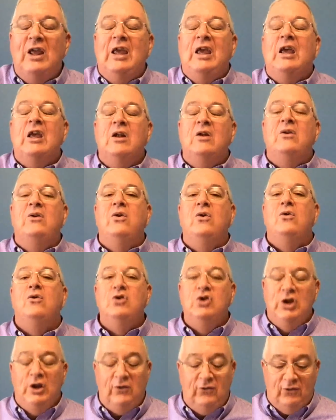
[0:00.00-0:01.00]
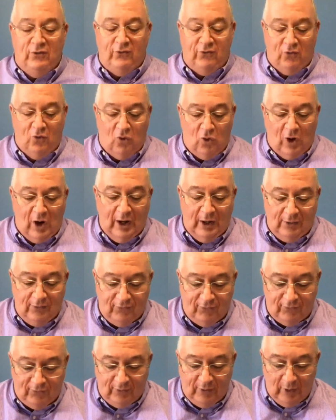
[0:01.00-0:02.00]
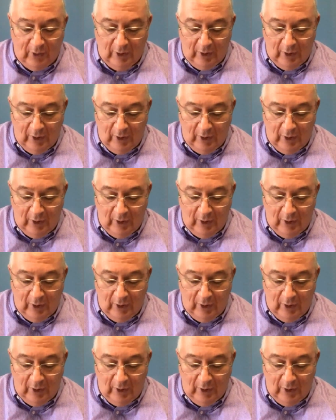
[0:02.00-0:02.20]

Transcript: into Jesus Christ